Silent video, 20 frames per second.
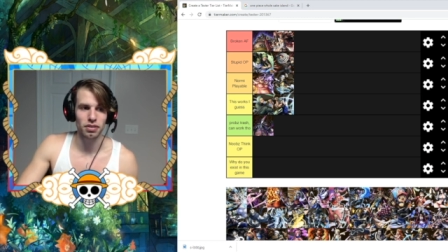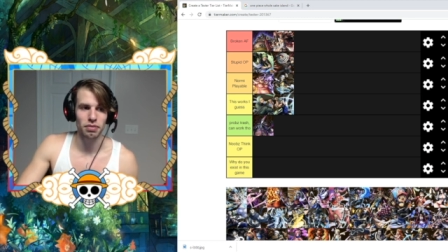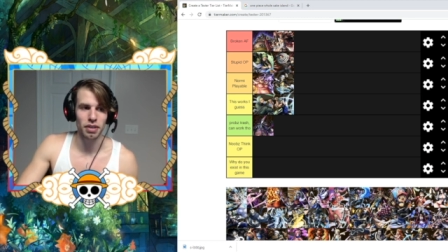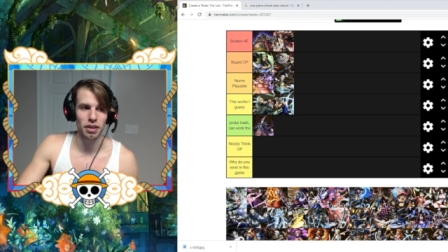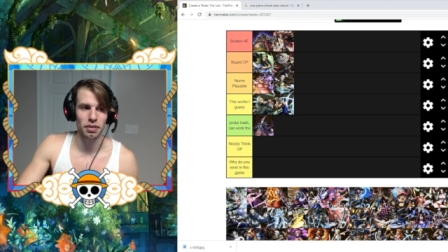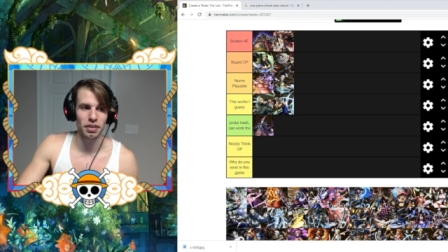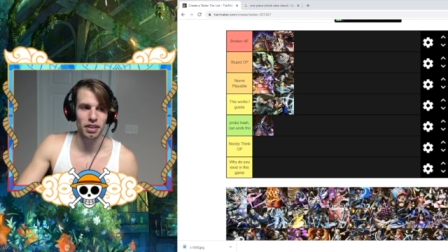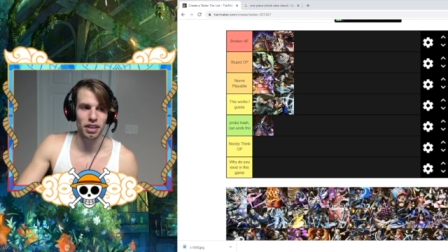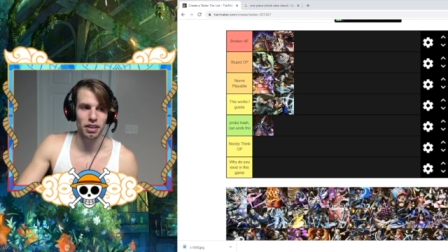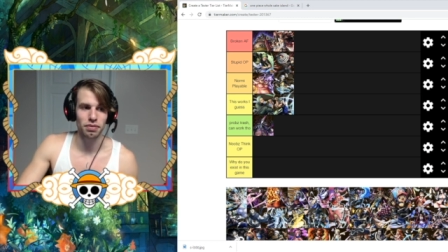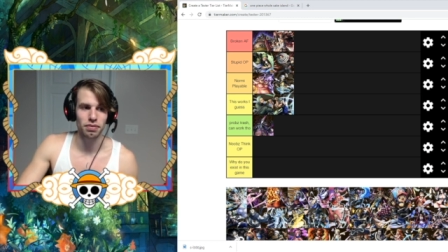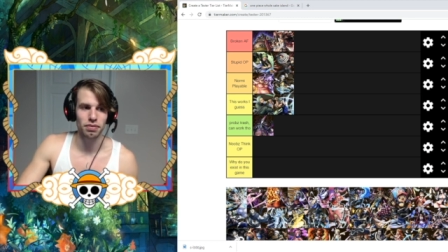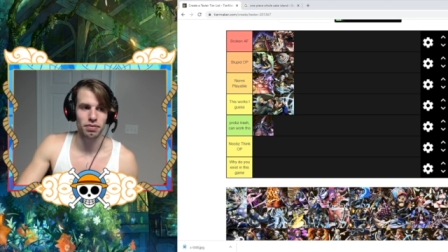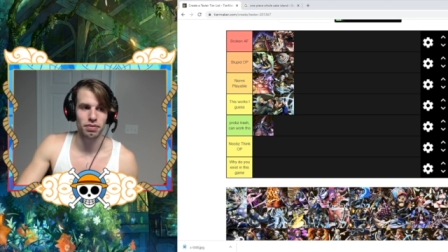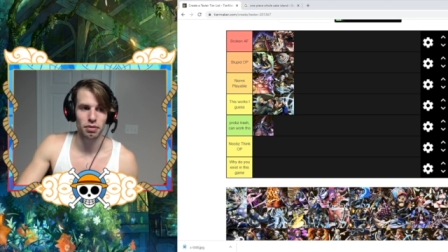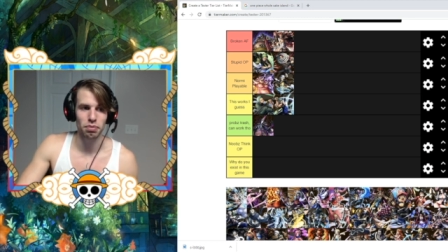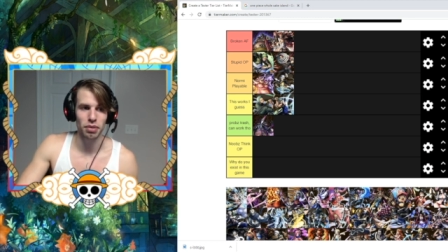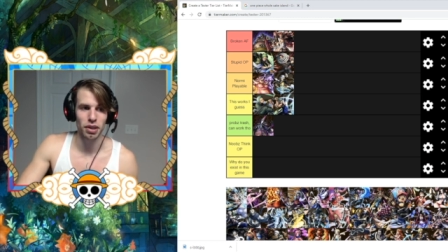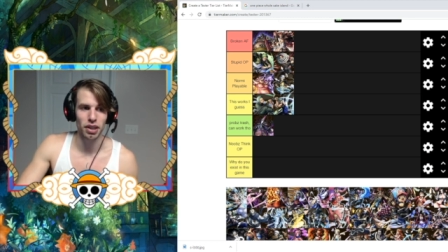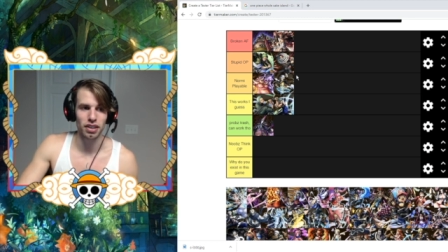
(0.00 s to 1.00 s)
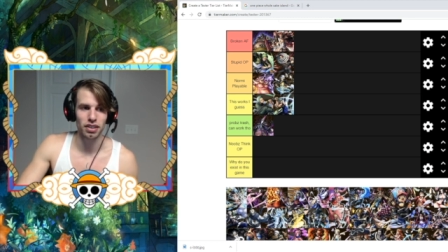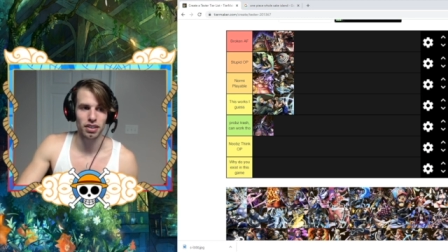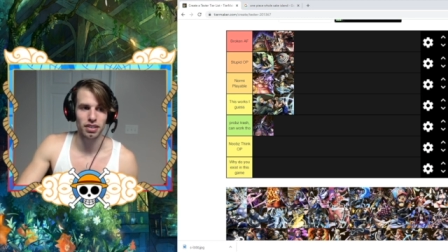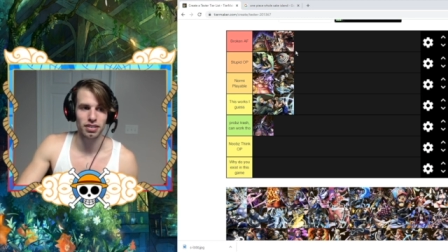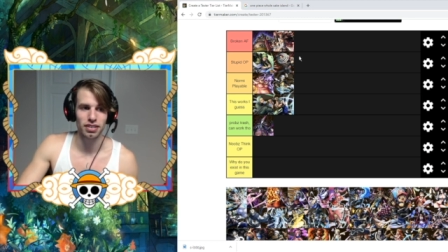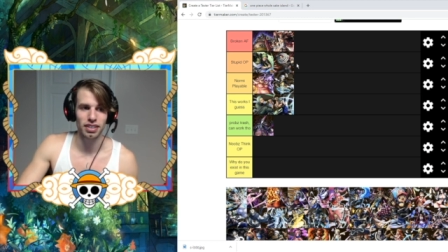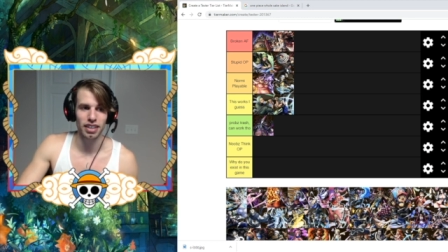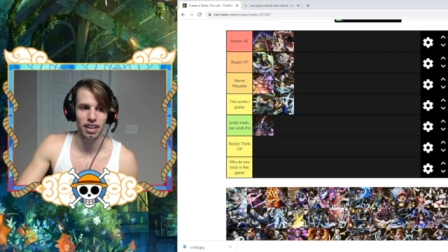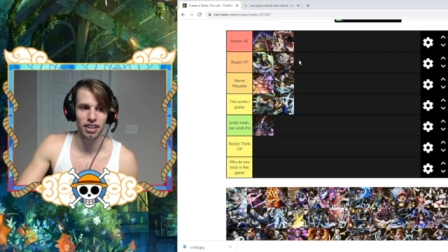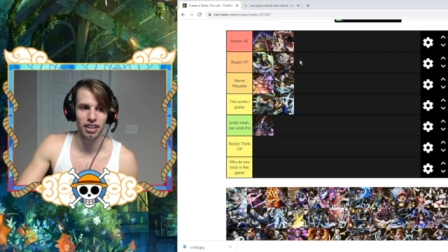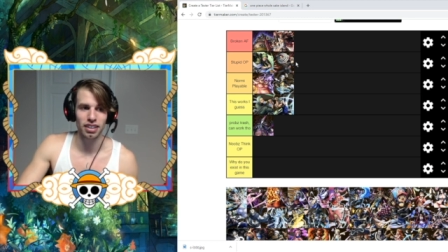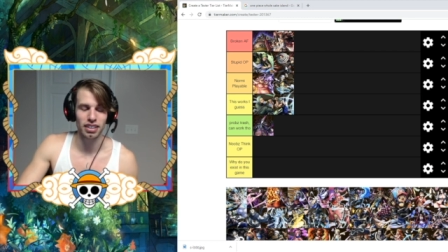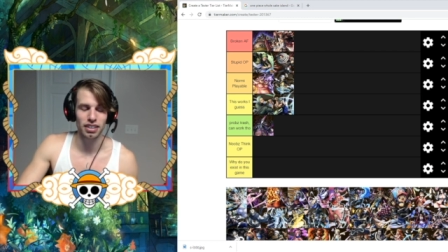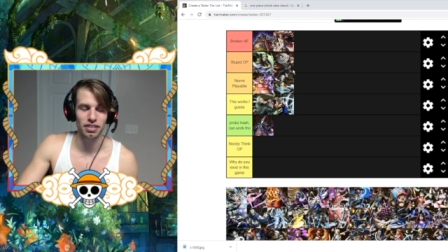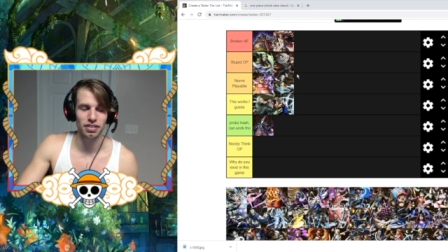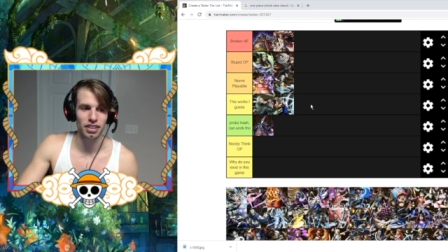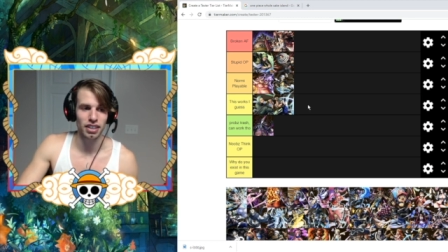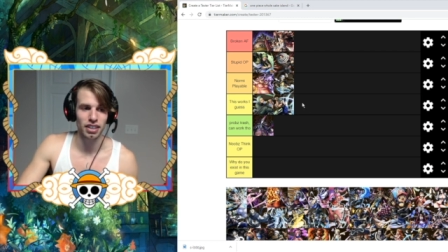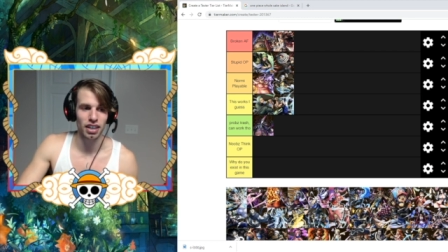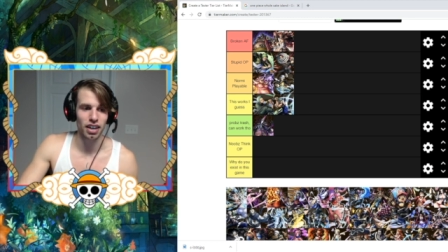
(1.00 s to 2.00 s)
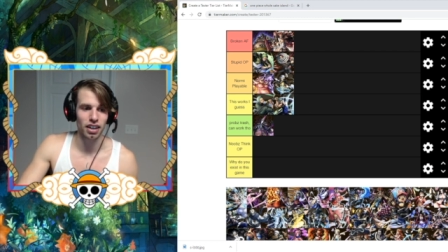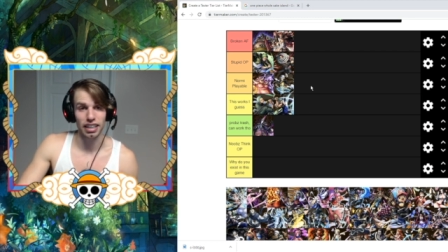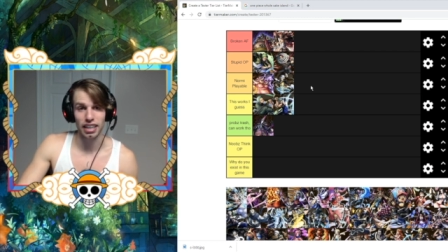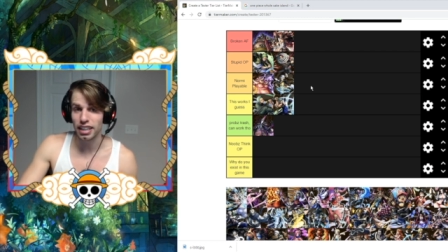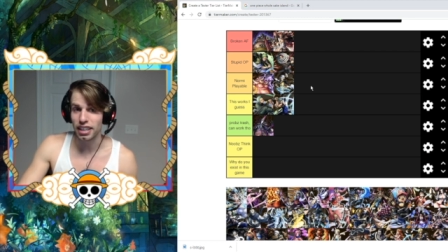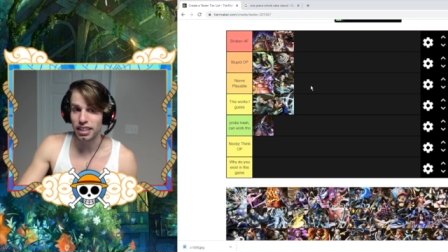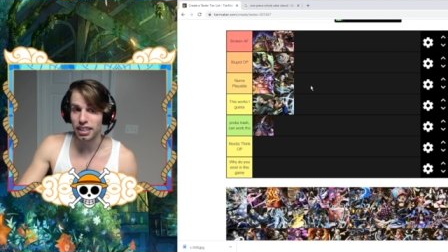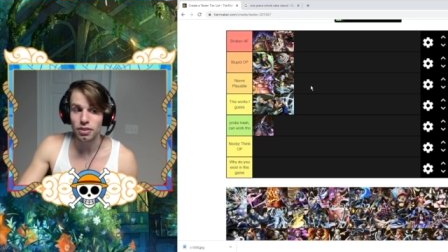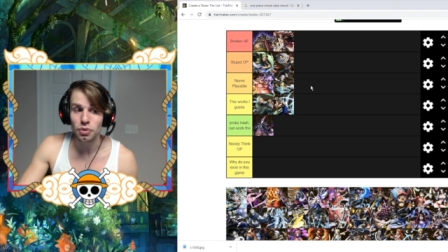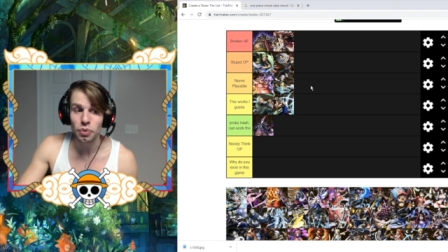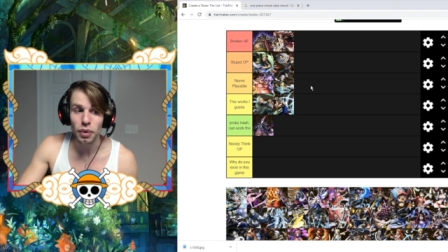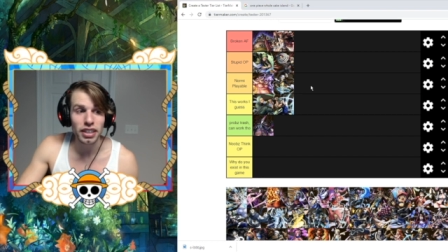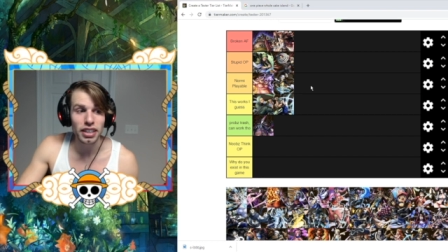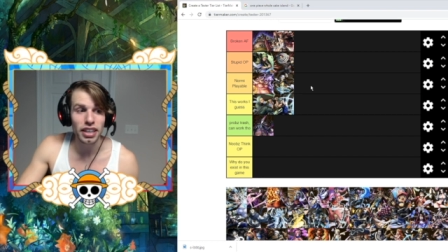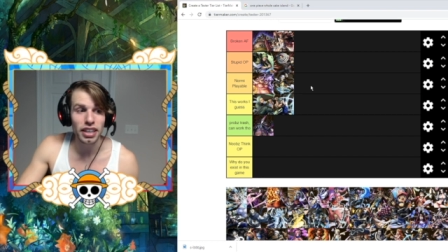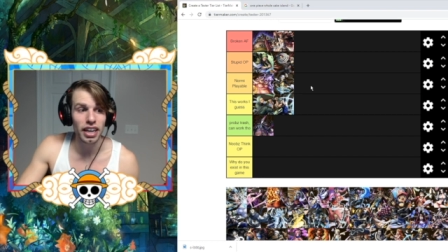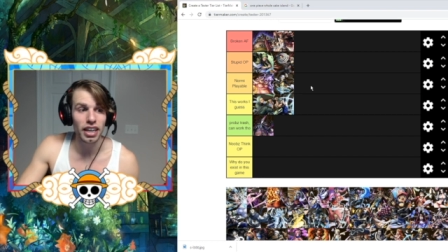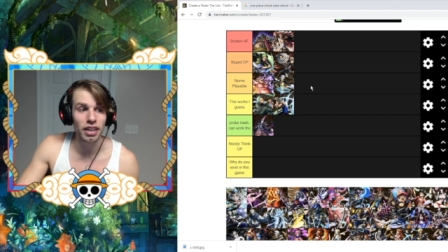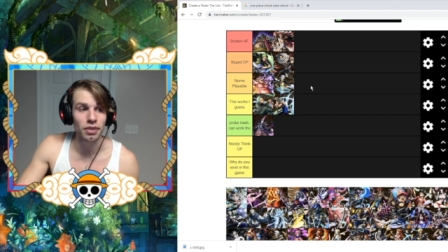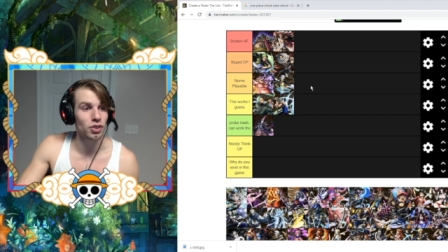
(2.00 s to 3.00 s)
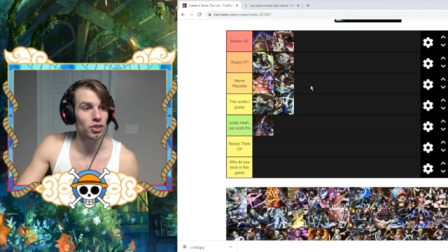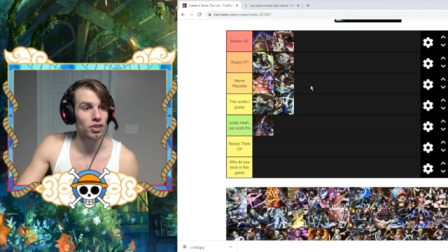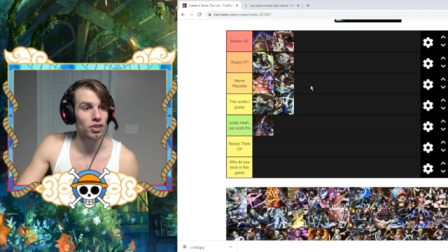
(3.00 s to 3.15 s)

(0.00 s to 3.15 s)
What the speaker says: Maybe him, but Kata definitely not. He can win games.